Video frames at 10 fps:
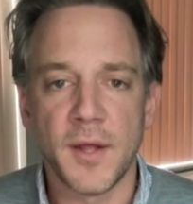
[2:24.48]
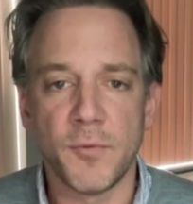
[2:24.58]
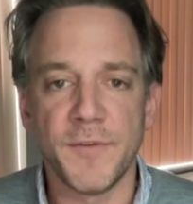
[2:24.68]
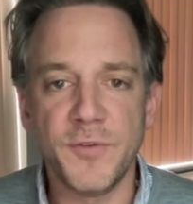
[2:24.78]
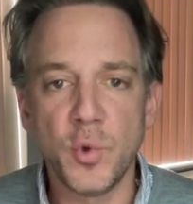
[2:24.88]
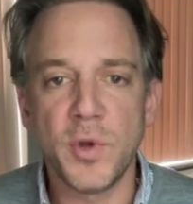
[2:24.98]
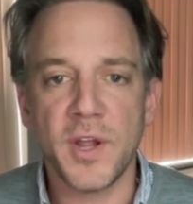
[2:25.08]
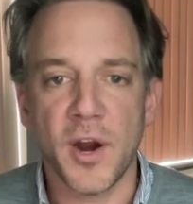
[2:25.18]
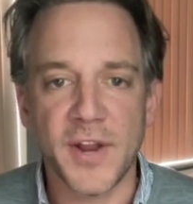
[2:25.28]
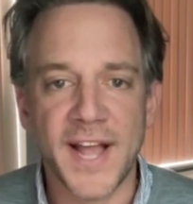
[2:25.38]

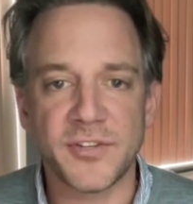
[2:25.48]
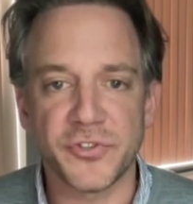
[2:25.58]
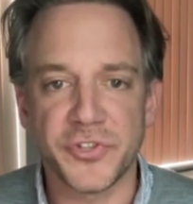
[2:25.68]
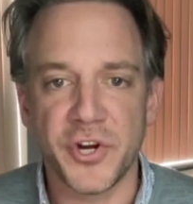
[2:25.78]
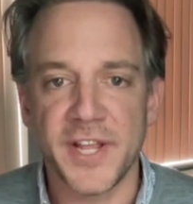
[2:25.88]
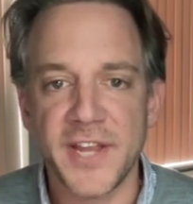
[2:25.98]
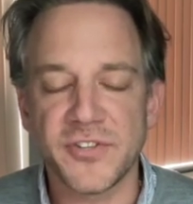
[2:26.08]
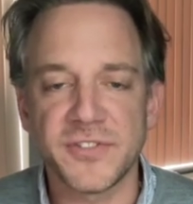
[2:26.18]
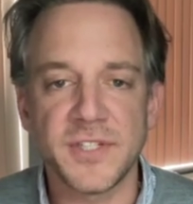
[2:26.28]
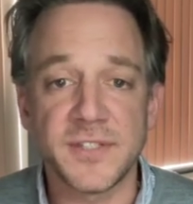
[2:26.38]
reviewing our national security
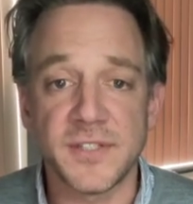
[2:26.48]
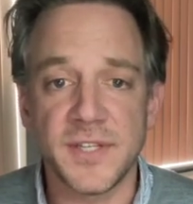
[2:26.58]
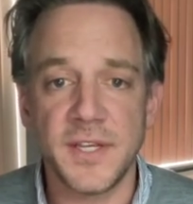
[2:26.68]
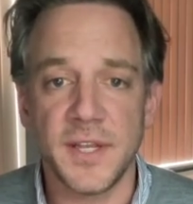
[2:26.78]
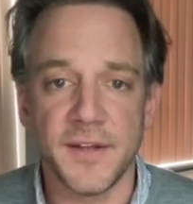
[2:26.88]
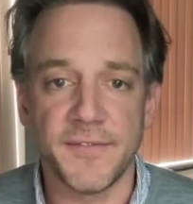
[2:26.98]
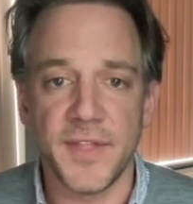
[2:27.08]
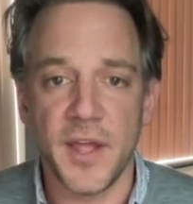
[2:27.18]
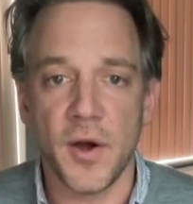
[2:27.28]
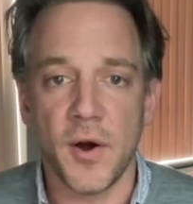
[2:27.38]
agencies to see if
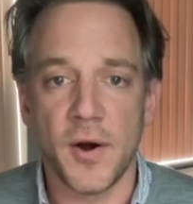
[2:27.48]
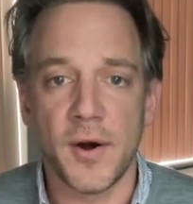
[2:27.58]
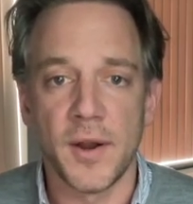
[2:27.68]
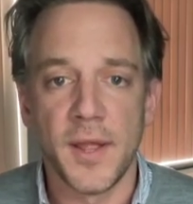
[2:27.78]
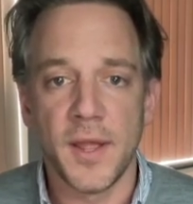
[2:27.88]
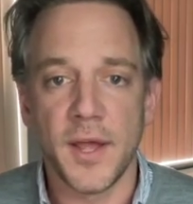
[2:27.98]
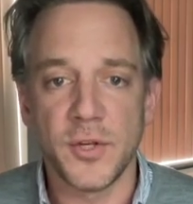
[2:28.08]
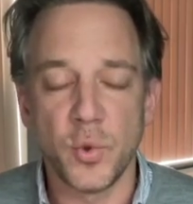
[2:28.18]
they are uh,